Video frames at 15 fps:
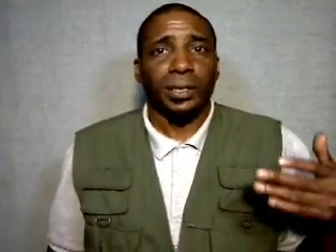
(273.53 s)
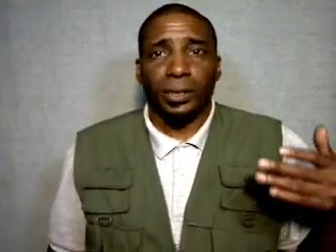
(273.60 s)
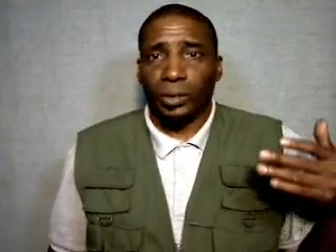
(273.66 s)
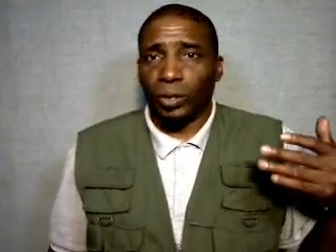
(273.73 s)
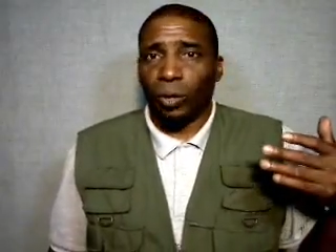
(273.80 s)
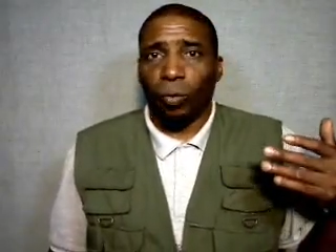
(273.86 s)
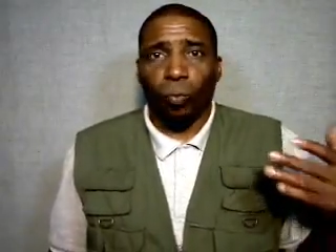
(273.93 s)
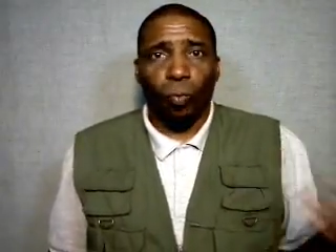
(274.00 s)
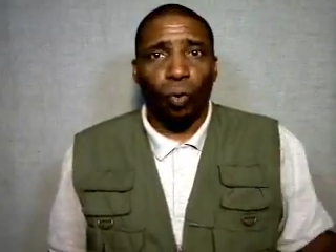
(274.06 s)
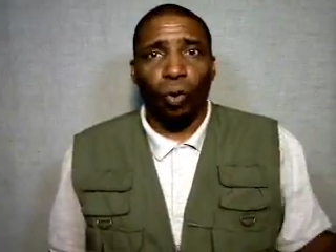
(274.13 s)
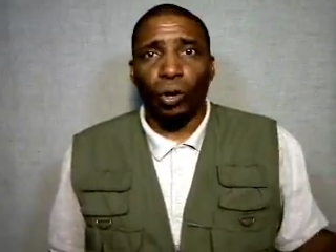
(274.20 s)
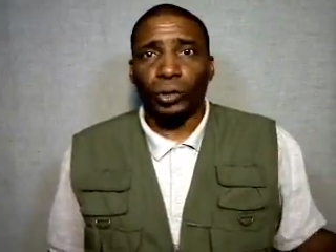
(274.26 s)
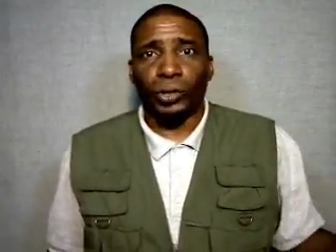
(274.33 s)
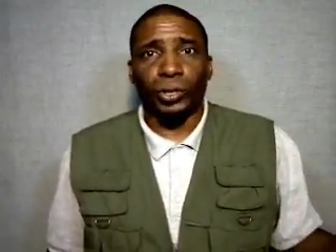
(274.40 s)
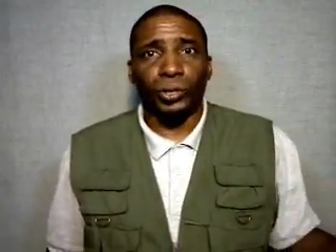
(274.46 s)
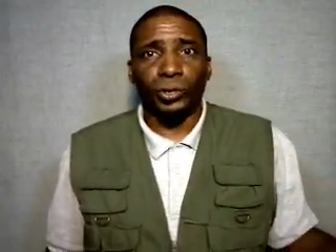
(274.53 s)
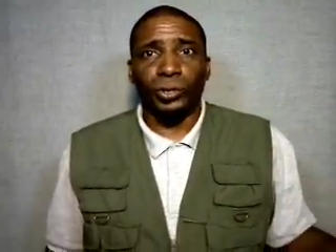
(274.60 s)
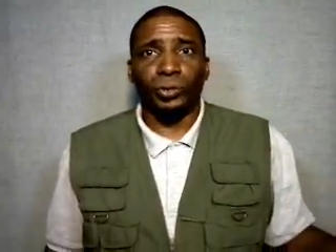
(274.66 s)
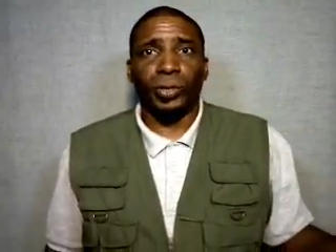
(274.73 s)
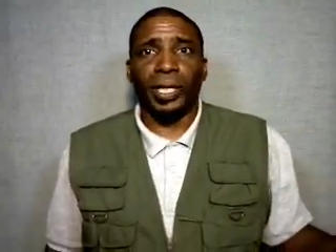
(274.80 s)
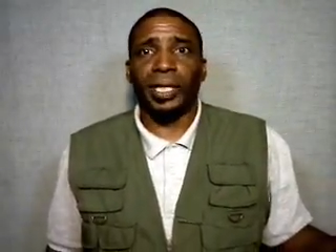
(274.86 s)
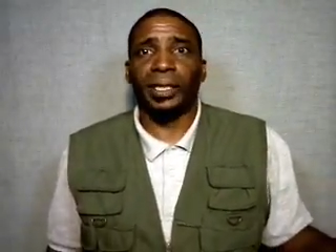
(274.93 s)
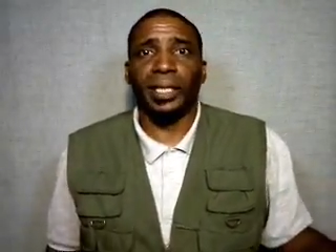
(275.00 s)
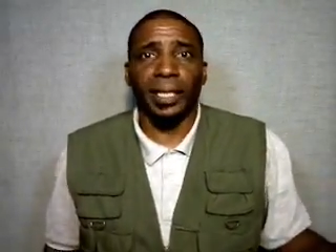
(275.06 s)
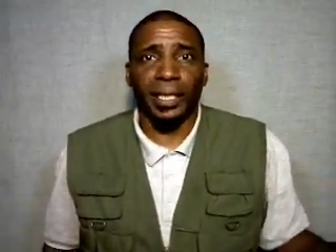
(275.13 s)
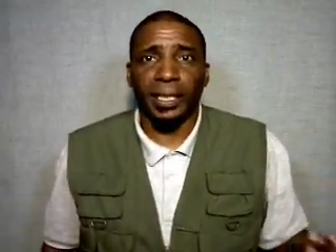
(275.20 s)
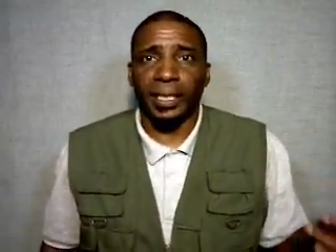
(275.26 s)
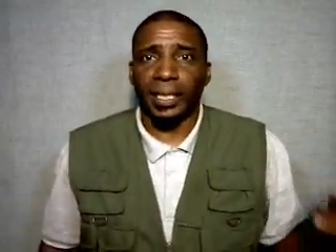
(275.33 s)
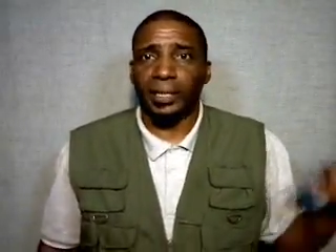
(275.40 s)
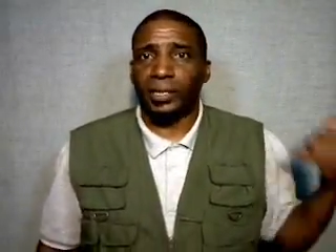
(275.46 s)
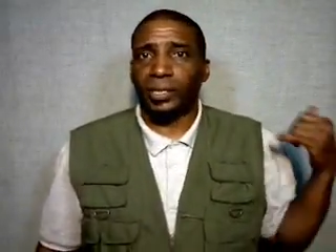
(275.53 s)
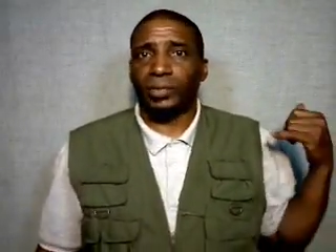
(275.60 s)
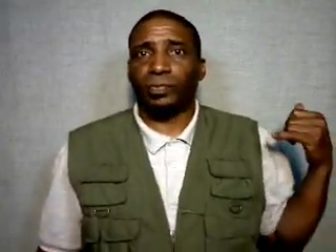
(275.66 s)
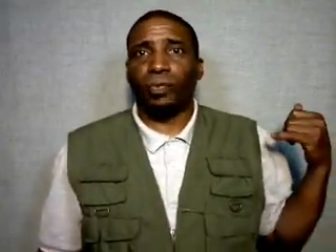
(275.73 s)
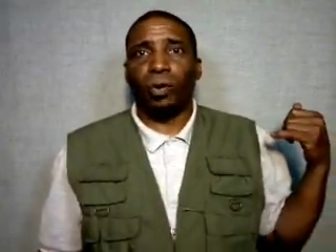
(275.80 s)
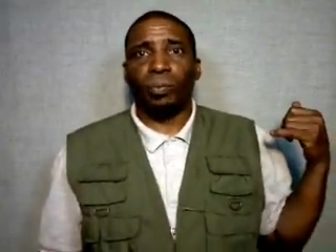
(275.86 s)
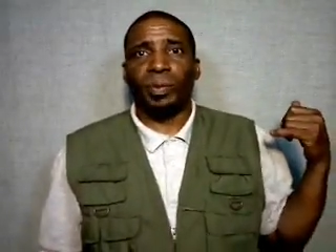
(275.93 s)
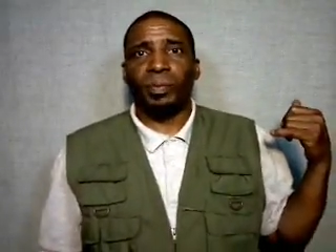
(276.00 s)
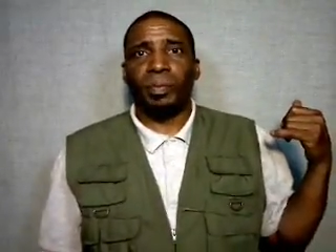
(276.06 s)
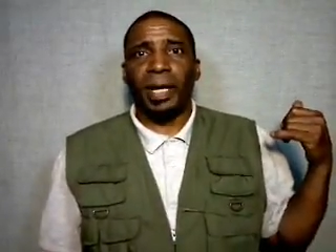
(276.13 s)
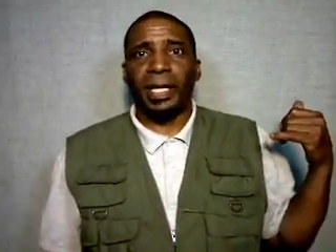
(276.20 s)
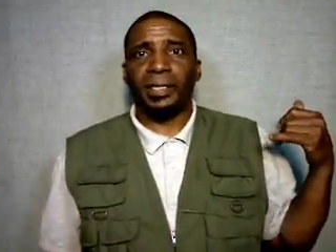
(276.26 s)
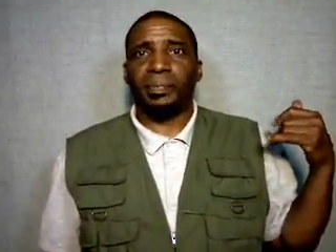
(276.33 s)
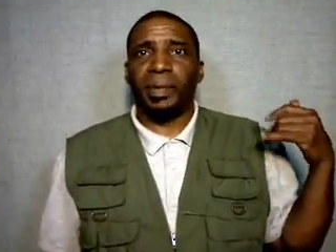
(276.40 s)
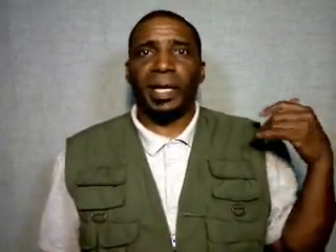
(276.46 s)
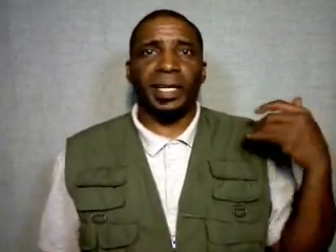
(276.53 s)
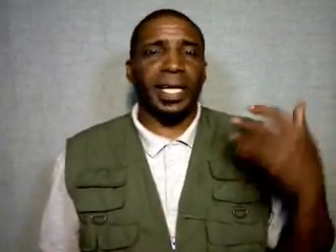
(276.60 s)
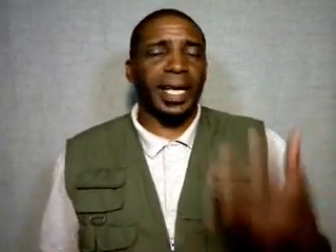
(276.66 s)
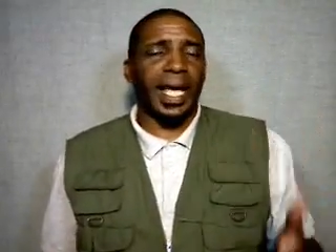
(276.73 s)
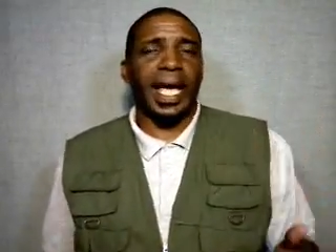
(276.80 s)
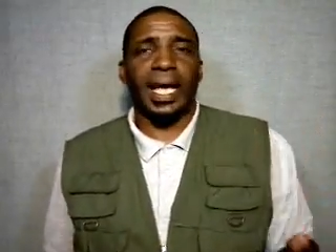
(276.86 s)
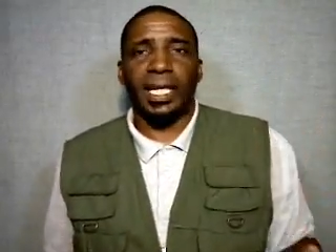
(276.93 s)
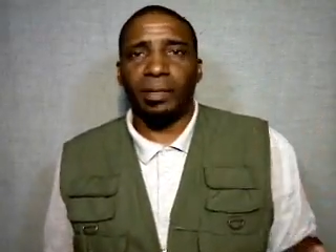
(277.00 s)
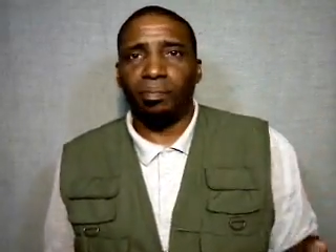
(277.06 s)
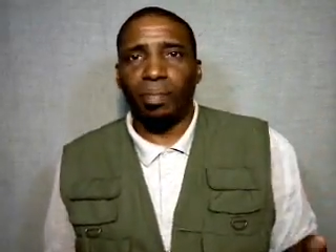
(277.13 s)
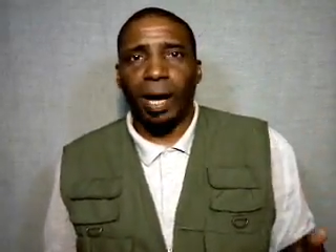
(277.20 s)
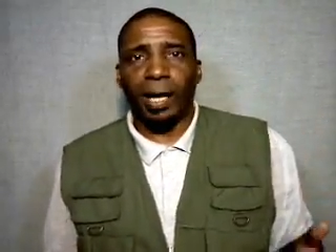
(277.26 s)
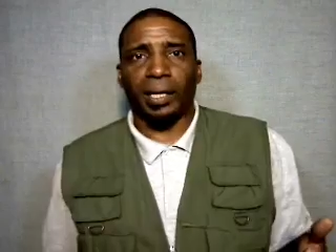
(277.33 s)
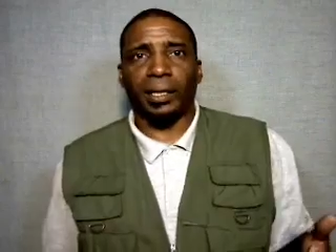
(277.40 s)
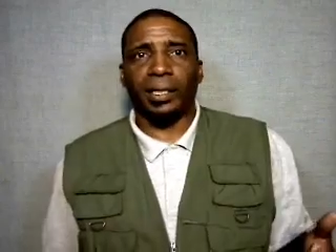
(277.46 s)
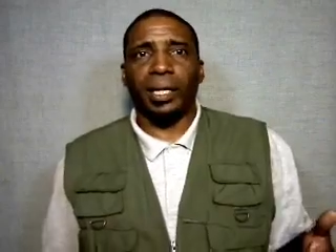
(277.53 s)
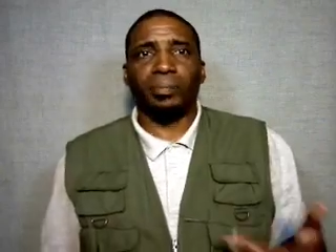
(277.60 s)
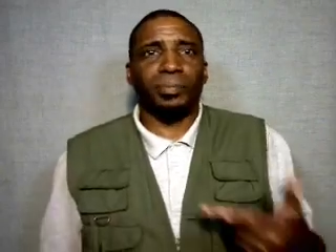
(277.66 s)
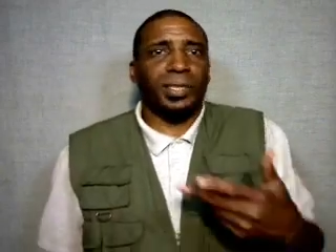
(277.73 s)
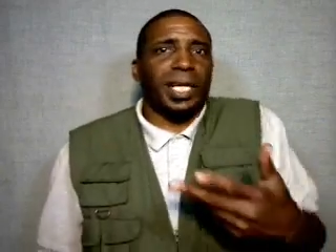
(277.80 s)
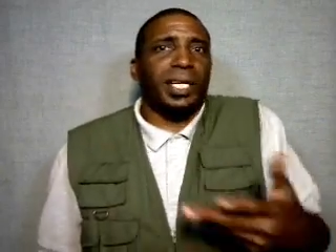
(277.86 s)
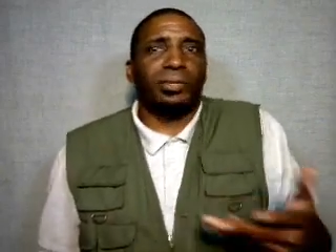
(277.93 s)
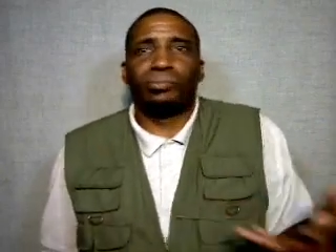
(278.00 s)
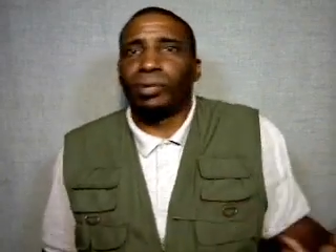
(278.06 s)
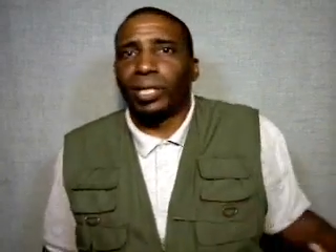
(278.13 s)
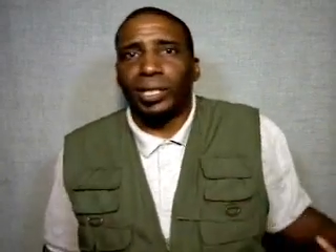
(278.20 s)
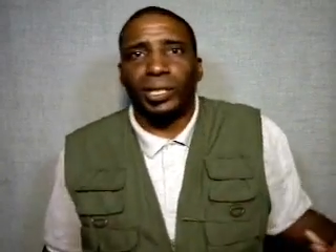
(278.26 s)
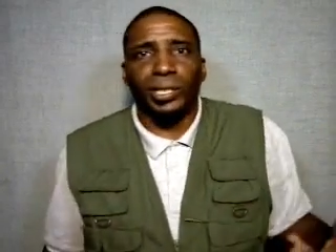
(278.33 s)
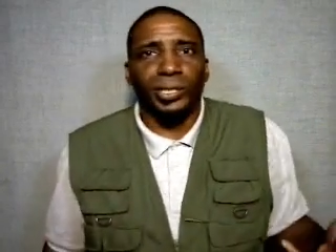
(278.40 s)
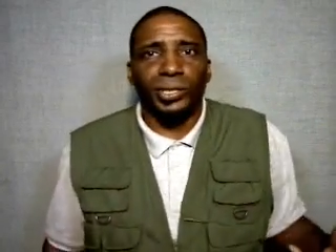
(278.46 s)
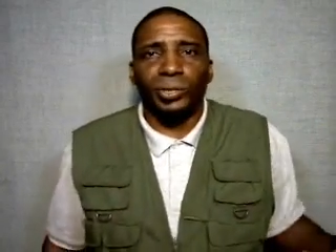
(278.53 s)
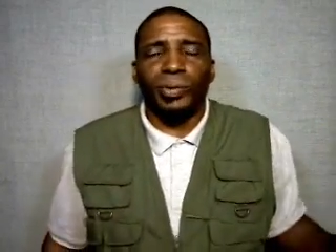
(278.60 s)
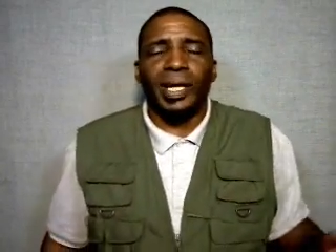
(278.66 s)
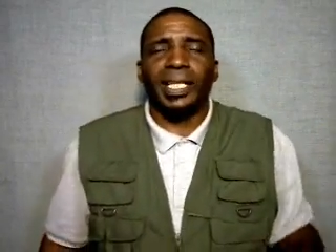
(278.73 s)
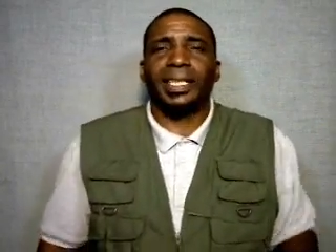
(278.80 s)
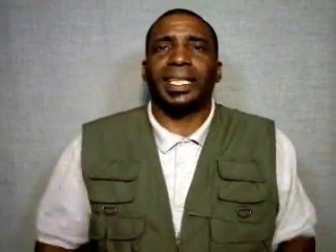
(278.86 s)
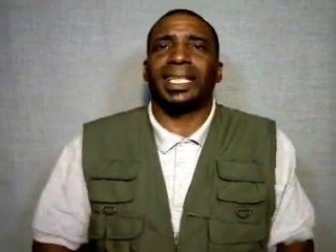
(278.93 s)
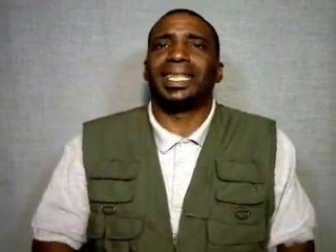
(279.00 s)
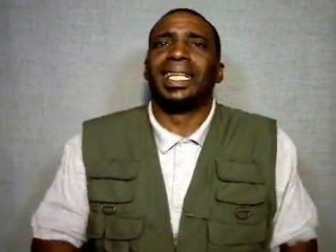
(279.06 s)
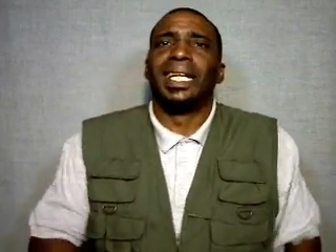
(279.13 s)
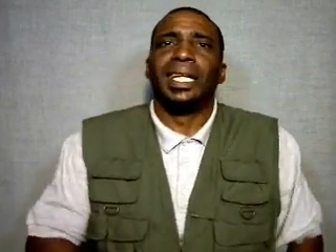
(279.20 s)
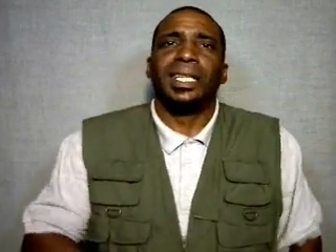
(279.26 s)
You know, Ward couldn't do anything against his former mates, man. They had him bottled up. They really couldn't do anything.